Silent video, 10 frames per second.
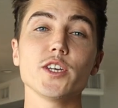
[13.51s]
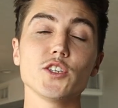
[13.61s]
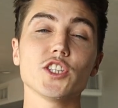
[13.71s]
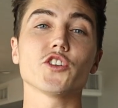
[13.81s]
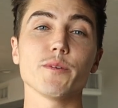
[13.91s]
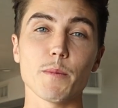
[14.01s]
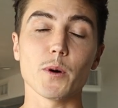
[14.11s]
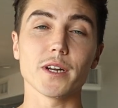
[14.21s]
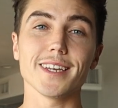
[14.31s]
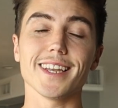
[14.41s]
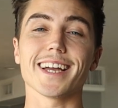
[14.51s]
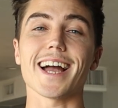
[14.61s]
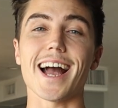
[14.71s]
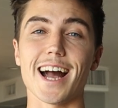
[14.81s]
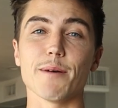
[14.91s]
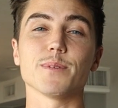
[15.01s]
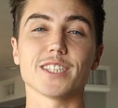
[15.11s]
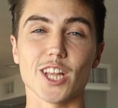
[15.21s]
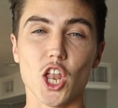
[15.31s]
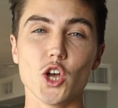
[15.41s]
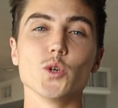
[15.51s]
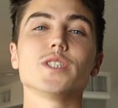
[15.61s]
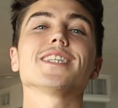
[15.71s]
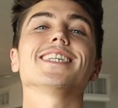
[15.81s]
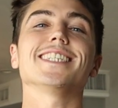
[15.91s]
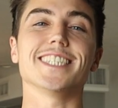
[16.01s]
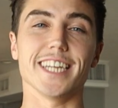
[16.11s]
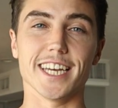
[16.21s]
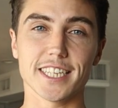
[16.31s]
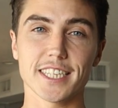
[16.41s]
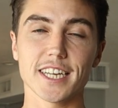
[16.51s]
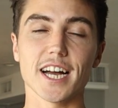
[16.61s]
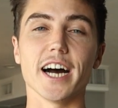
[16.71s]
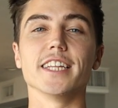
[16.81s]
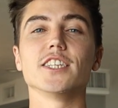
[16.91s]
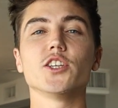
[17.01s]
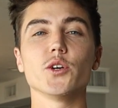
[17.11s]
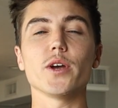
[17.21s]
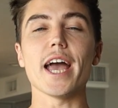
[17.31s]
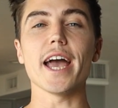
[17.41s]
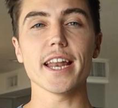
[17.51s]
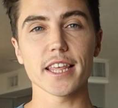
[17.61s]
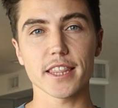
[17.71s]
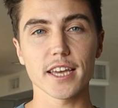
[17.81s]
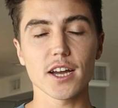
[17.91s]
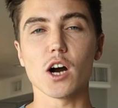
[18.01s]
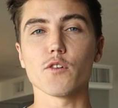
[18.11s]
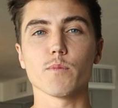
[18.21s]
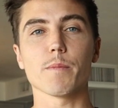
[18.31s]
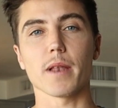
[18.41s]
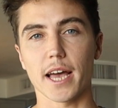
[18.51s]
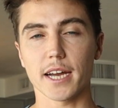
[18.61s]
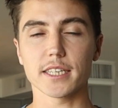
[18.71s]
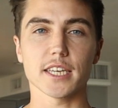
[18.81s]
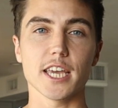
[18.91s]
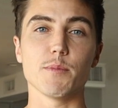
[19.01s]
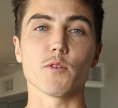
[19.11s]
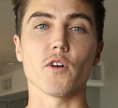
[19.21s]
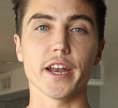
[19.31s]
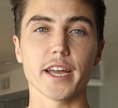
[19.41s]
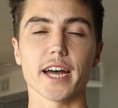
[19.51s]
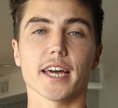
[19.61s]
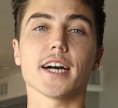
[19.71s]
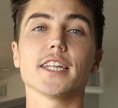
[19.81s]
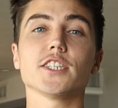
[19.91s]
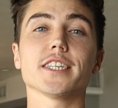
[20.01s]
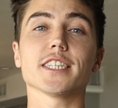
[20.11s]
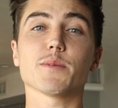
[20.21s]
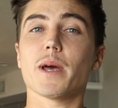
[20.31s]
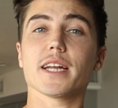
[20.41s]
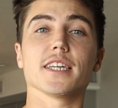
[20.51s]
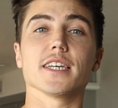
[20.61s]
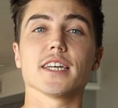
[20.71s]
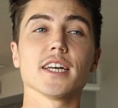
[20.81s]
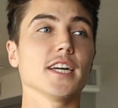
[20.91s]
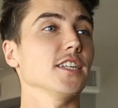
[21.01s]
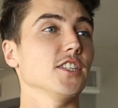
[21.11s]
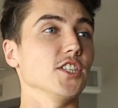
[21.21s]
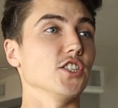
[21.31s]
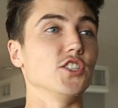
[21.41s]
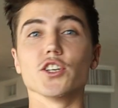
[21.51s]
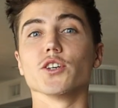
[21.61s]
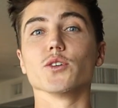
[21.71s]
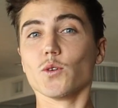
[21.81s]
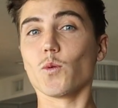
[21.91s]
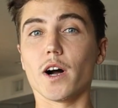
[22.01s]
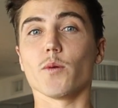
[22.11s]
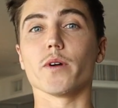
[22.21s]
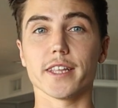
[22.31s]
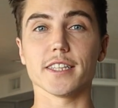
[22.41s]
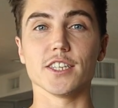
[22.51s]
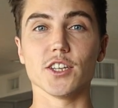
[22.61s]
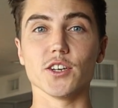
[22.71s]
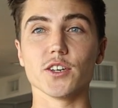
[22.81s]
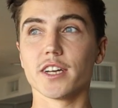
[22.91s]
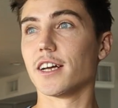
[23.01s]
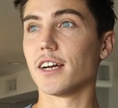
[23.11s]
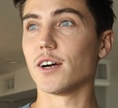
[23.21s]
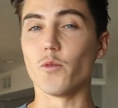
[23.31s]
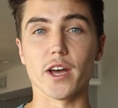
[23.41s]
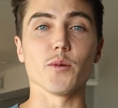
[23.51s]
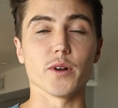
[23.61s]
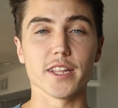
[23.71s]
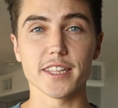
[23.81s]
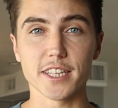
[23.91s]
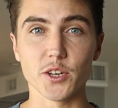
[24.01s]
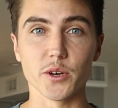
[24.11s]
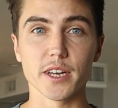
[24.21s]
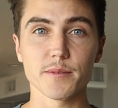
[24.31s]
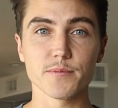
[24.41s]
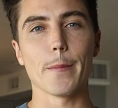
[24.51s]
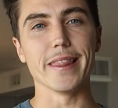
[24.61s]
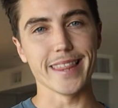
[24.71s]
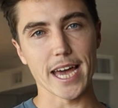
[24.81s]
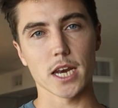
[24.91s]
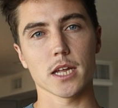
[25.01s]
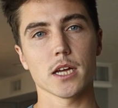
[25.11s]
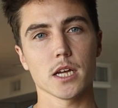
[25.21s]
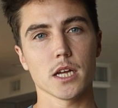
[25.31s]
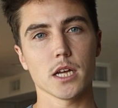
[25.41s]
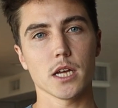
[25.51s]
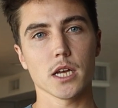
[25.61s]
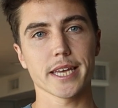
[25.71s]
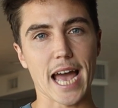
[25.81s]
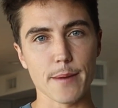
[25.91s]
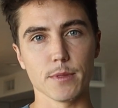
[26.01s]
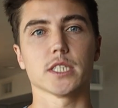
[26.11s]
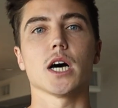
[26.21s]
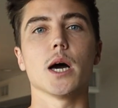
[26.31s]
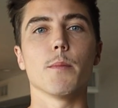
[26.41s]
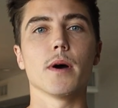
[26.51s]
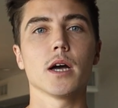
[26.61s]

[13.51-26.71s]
I used to treat my body like absolute shit. I didn't do anything off my plank to keep it running, and I kind of just expected it to just do what I wanted it to do when I wanted it to do it. But then came the time